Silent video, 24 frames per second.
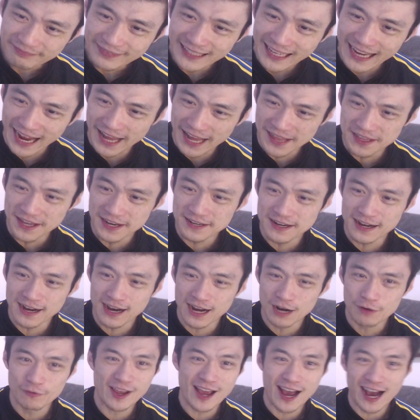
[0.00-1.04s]
And then
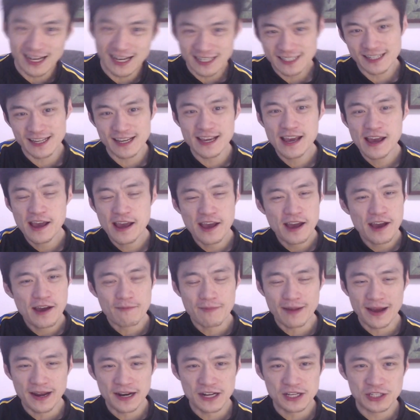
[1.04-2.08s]
Riasi
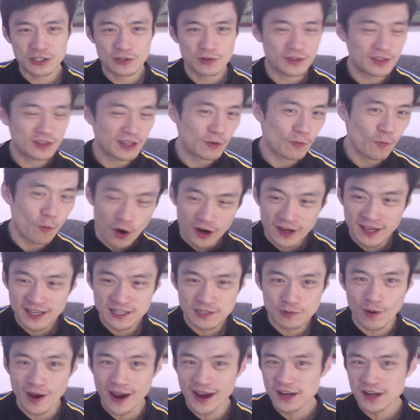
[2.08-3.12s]
managed to work his
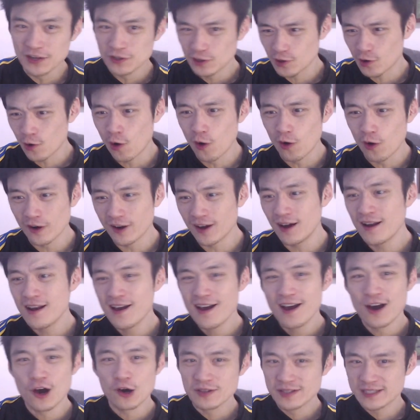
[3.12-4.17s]
way into the corner
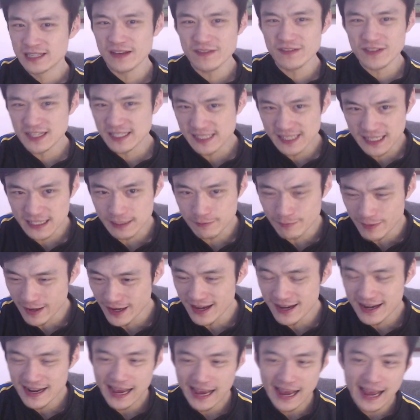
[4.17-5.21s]
on 76th minute,